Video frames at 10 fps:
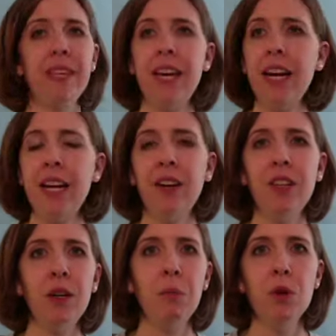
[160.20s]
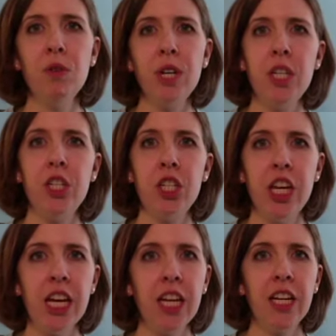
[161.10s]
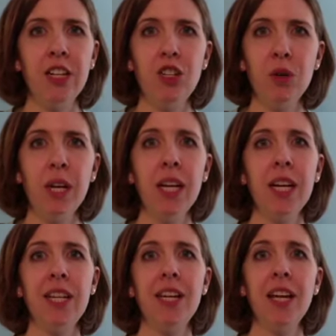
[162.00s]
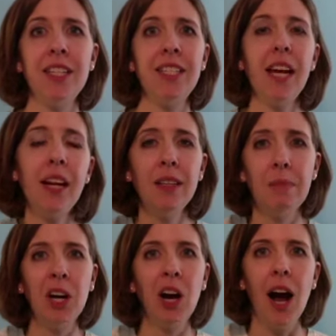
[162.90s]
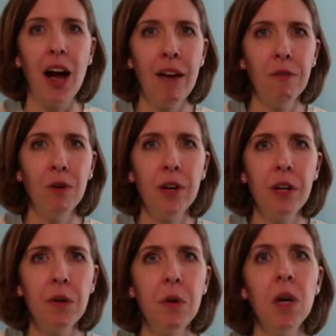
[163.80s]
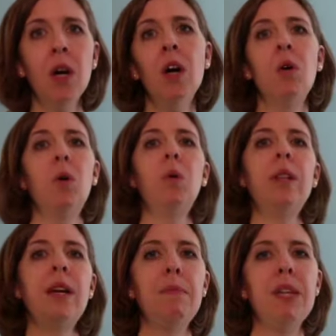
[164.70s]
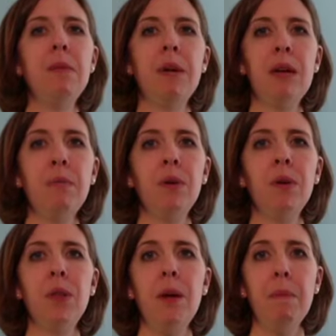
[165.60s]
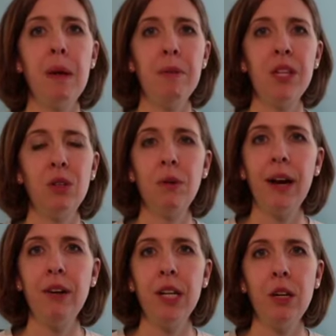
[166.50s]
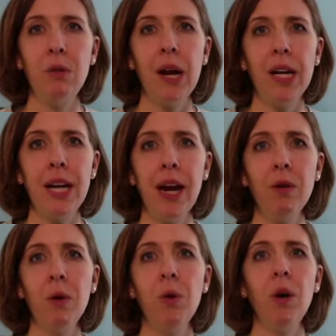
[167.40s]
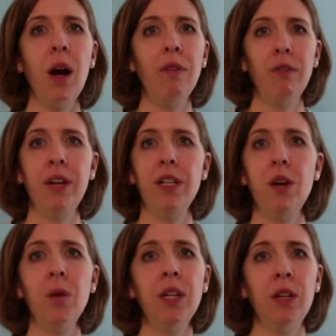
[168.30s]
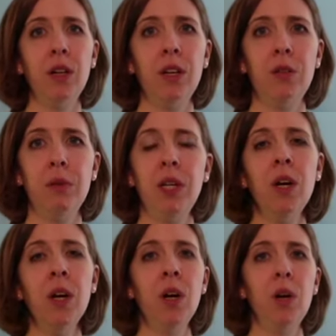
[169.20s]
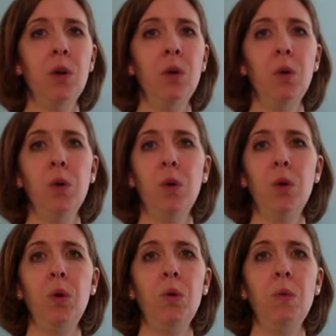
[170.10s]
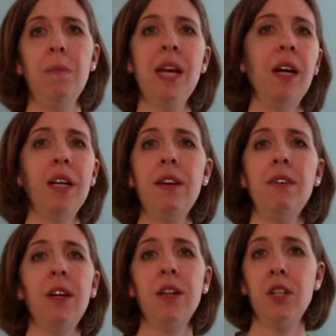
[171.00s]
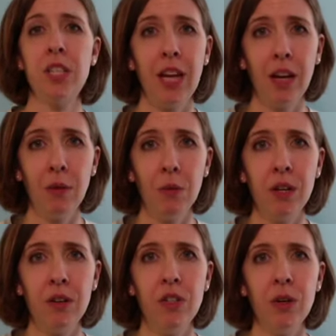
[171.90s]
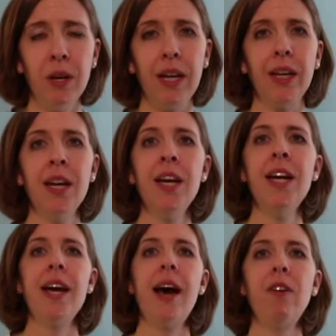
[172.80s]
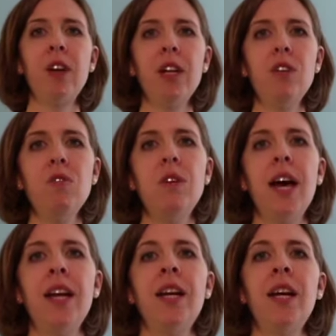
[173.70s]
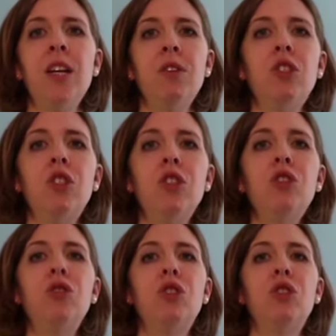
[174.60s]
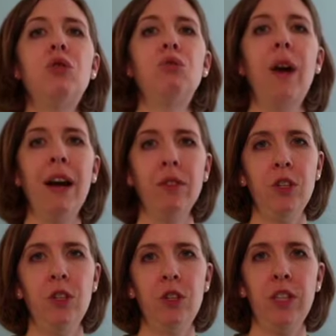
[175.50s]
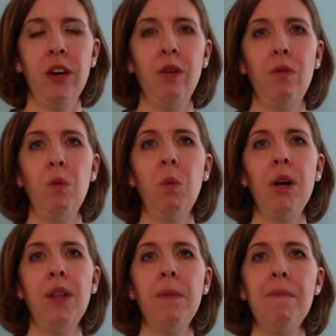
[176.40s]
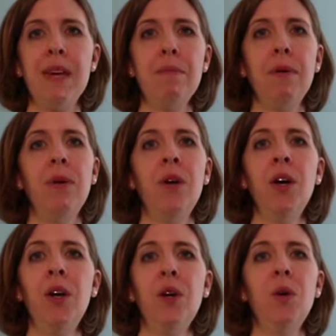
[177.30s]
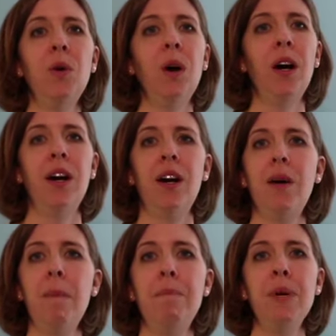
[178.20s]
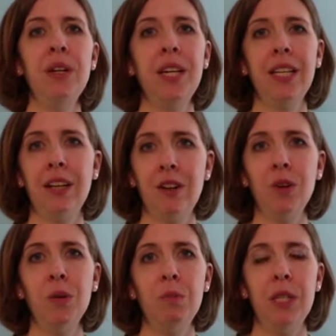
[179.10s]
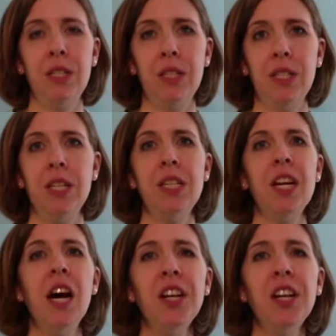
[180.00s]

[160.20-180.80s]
getting out there, moving and shaking and doing it and setting the bar high for you? Or will they be the people that may be surrounding you right now who are offering no encouragement, who may not even understand what you're doing? How can you get to surround yourself with people who are building their own businesses and